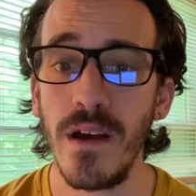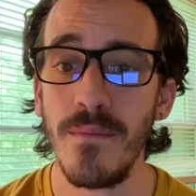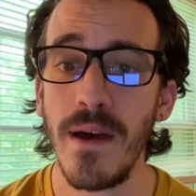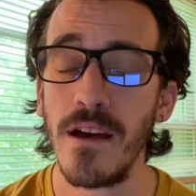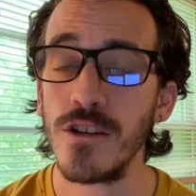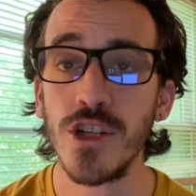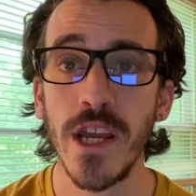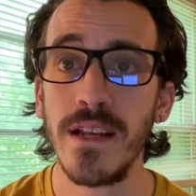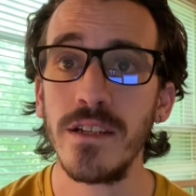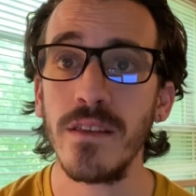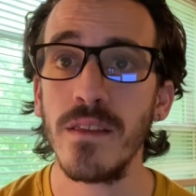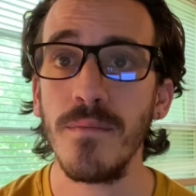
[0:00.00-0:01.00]
about
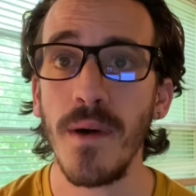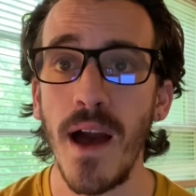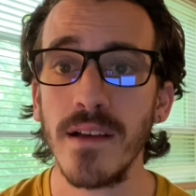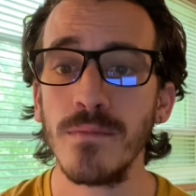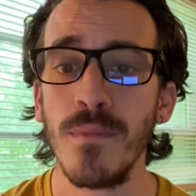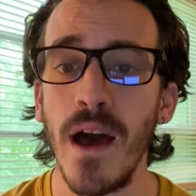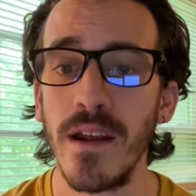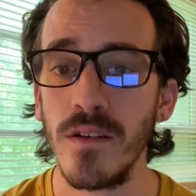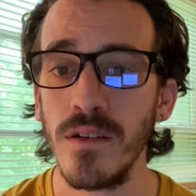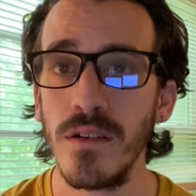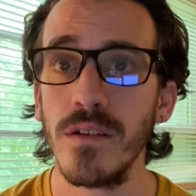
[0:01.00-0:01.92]
changing the box model